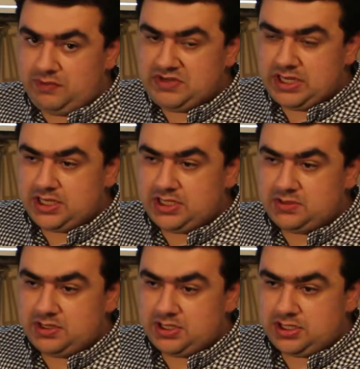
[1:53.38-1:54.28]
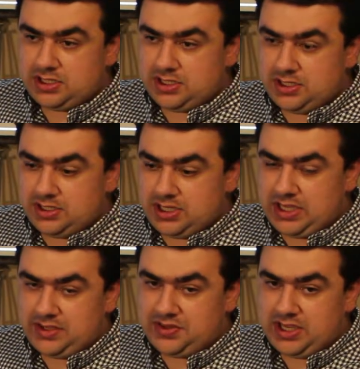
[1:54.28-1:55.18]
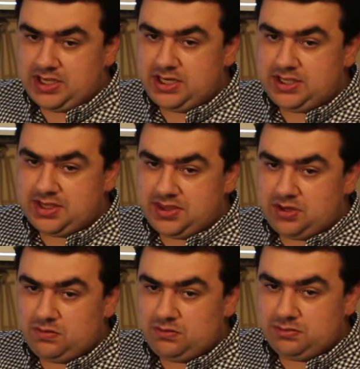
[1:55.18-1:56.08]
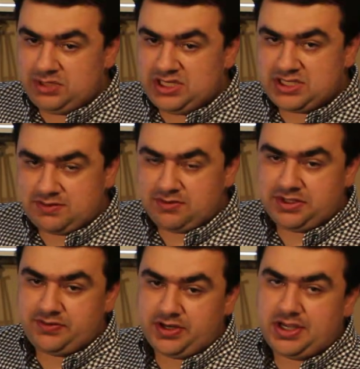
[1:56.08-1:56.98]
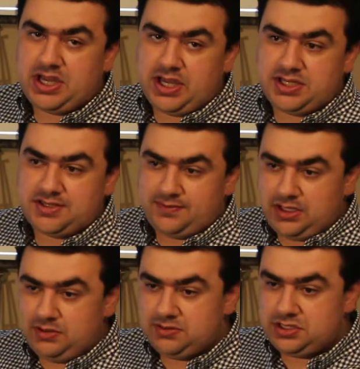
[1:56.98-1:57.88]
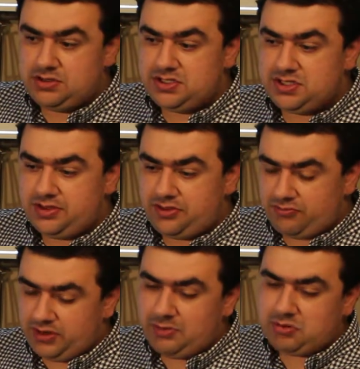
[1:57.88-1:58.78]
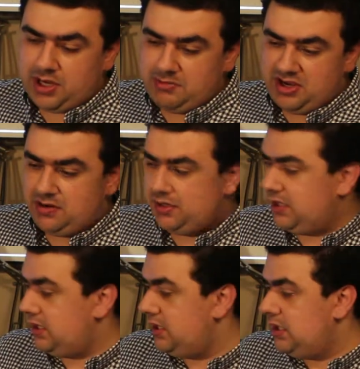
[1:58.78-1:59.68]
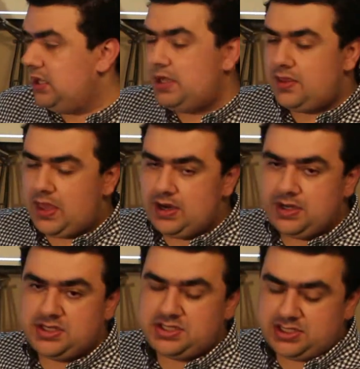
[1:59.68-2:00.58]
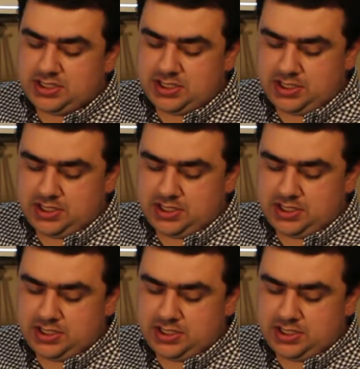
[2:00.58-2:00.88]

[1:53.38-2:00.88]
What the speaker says: taken into account the idea that there will be several different kinds of users, the three primarily. There's